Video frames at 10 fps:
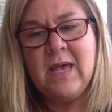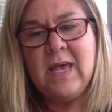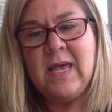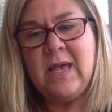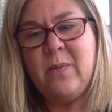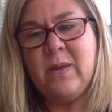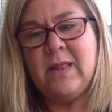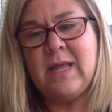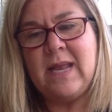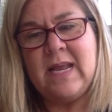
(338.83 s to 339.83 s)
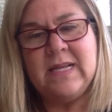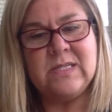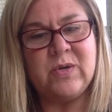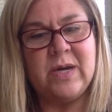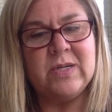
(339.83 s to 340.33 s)
he wouldn't let any
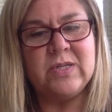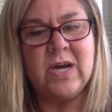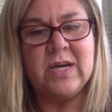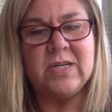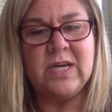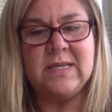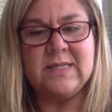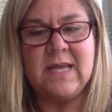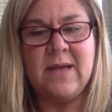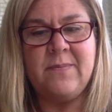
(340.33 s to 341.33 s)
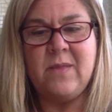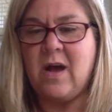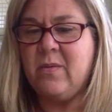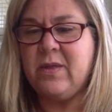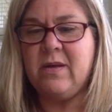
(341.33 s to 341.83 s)
strange dog chase them,
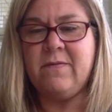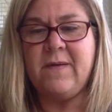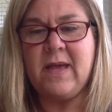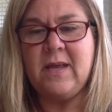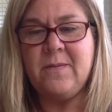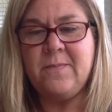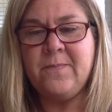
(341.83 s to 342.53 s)
not without a fight.